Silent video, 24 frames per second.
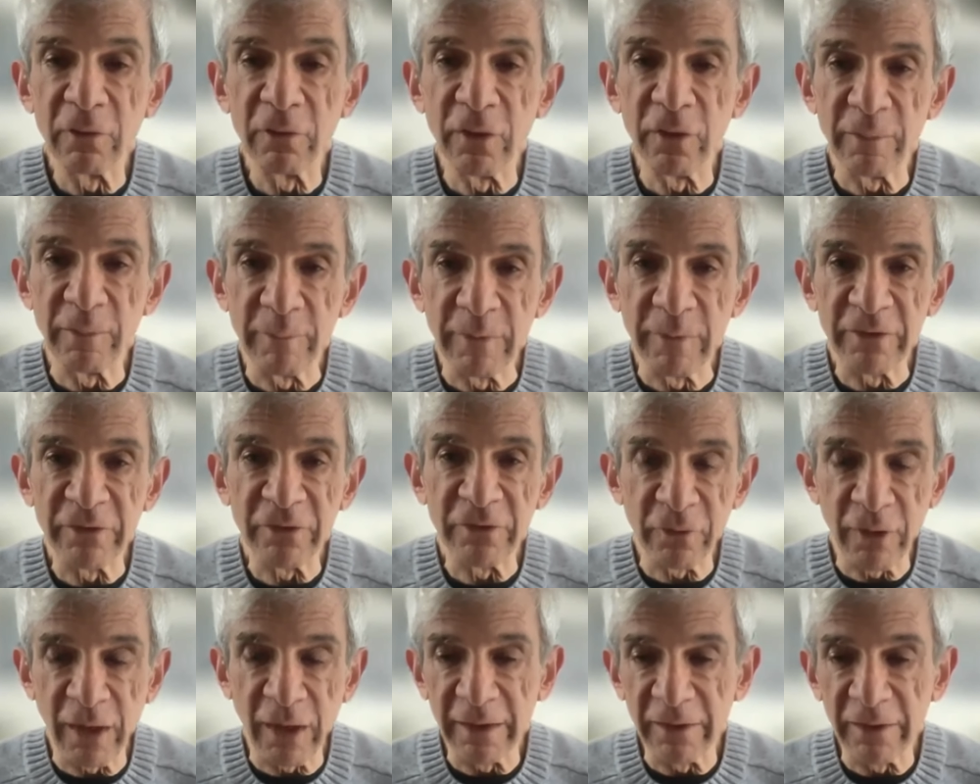treatment
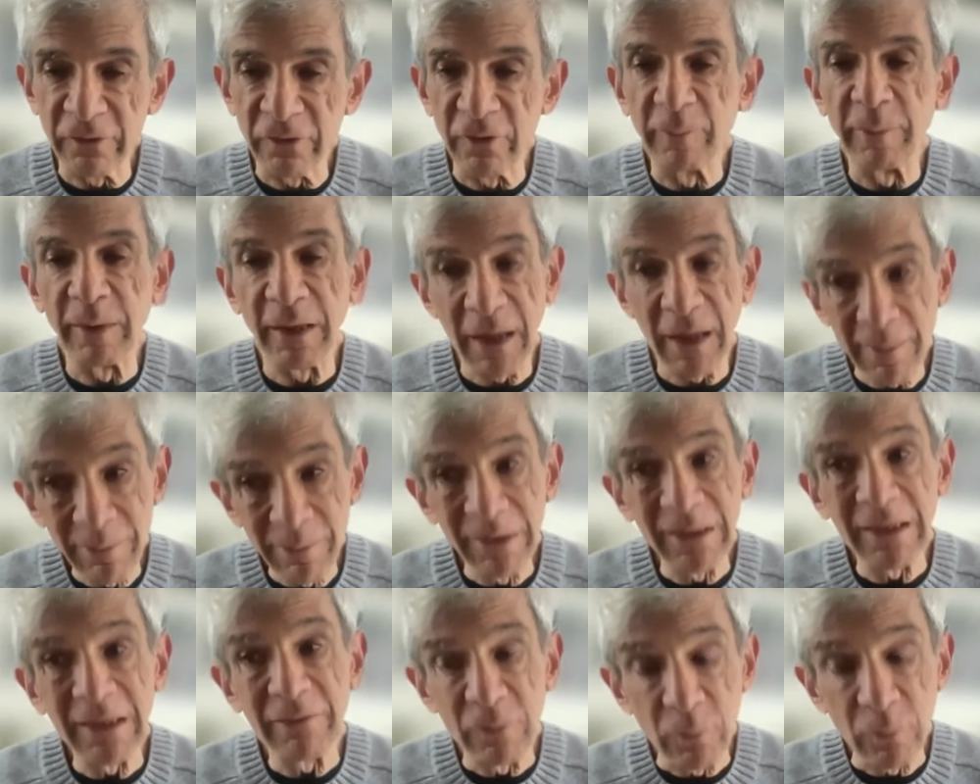strategy but i
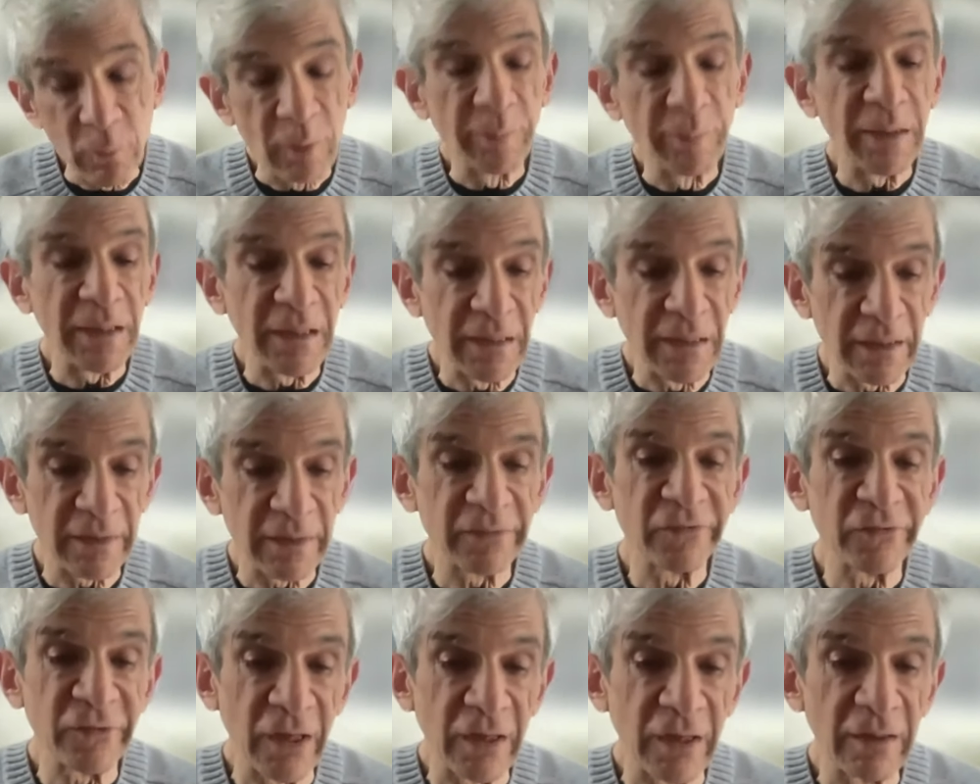believe it will be an
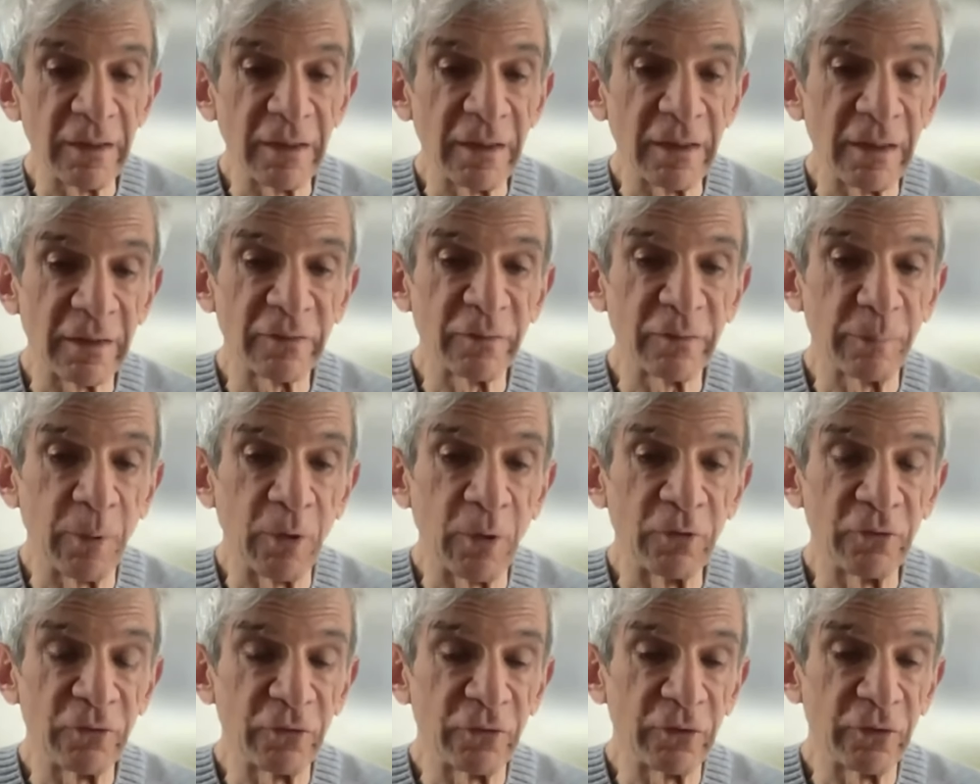extended
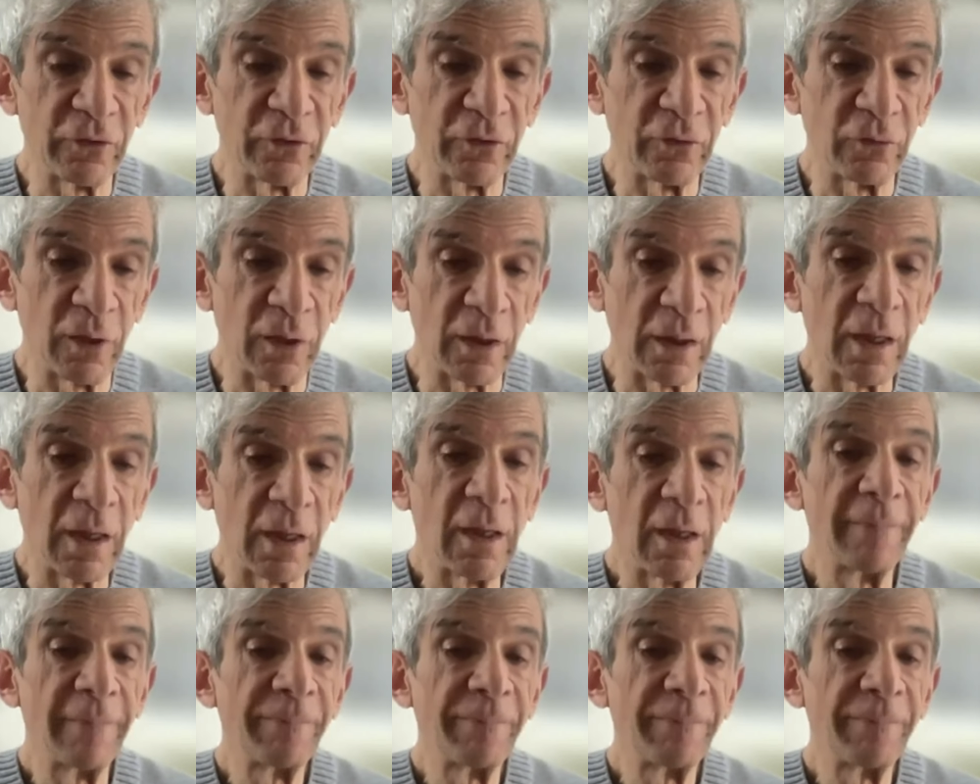exposure to drug